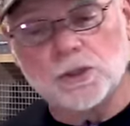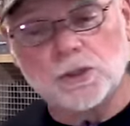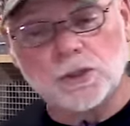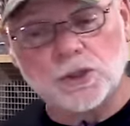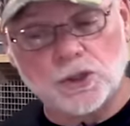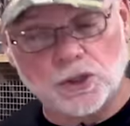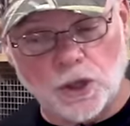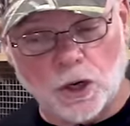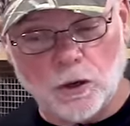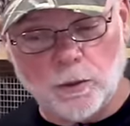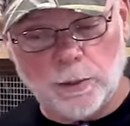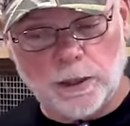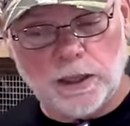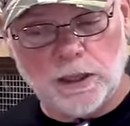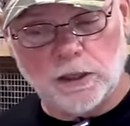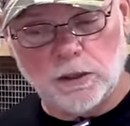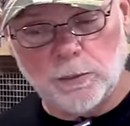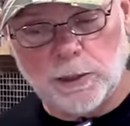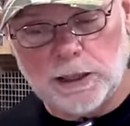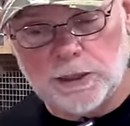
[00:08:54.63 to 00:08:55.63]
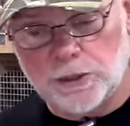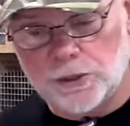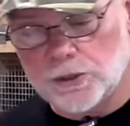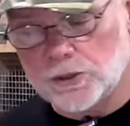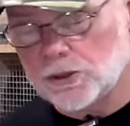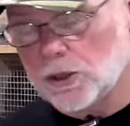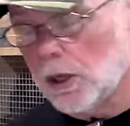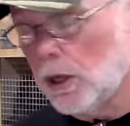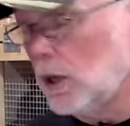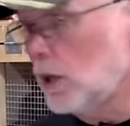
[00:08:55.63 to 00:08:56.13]
some
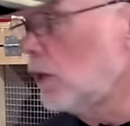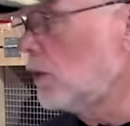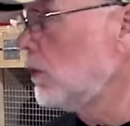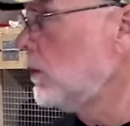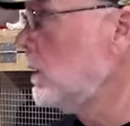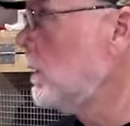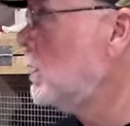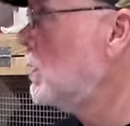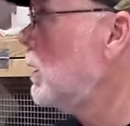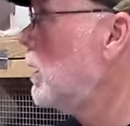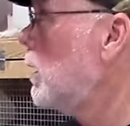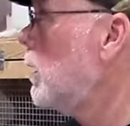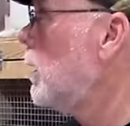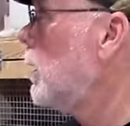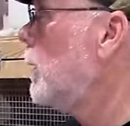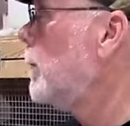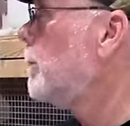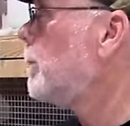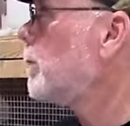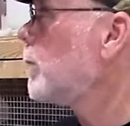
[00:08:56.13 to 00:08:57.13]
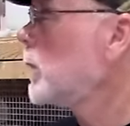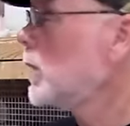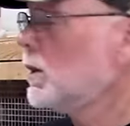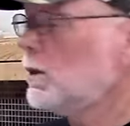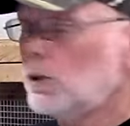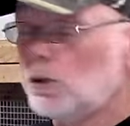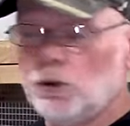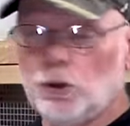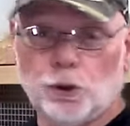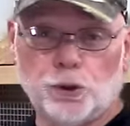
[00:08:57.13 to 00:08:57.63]
incubators like the uh,
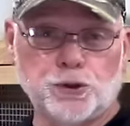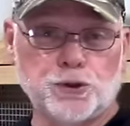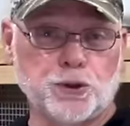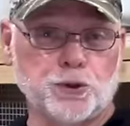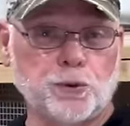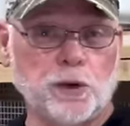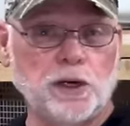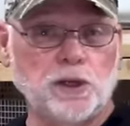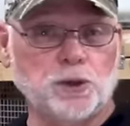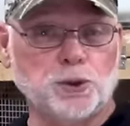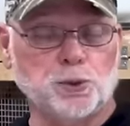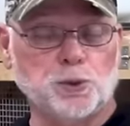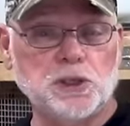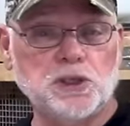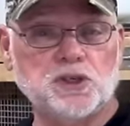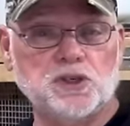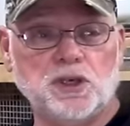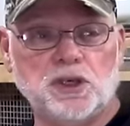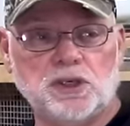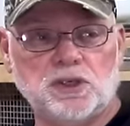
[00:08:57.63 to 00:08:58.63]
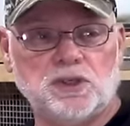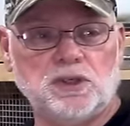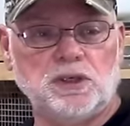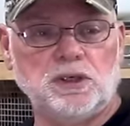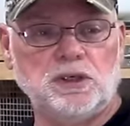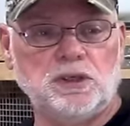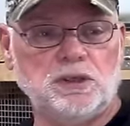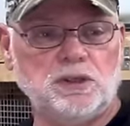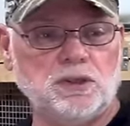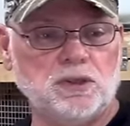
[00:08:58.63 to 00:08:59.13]
Nurture Right three
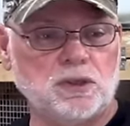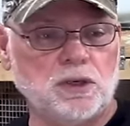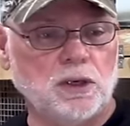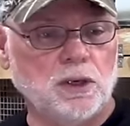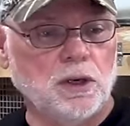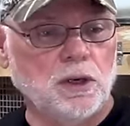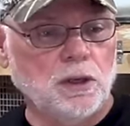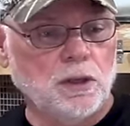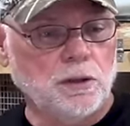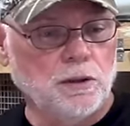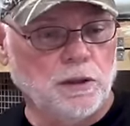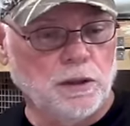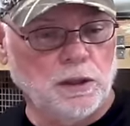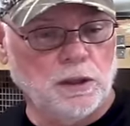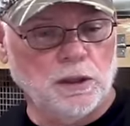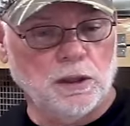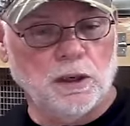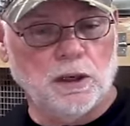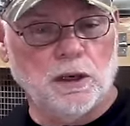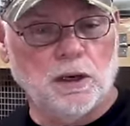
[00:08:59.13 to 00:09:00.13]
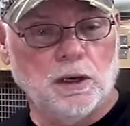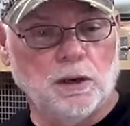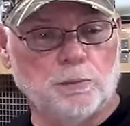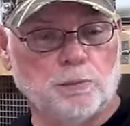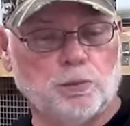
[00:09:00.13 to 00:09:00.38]
sixties, the uh,